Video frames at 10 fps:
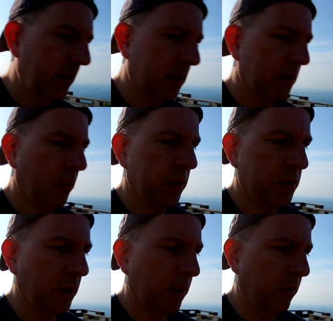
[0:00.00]
because I want
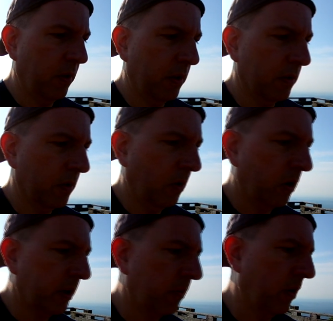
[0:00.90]
to show you the
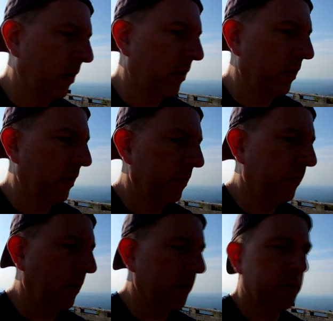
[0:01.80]
logging road, or the
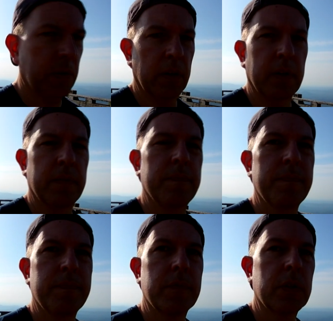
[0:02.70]
farce, or
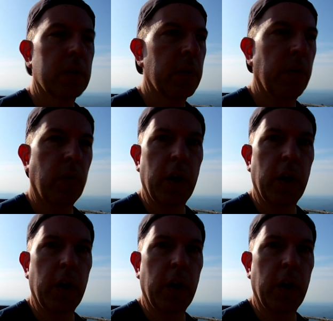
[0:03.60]
the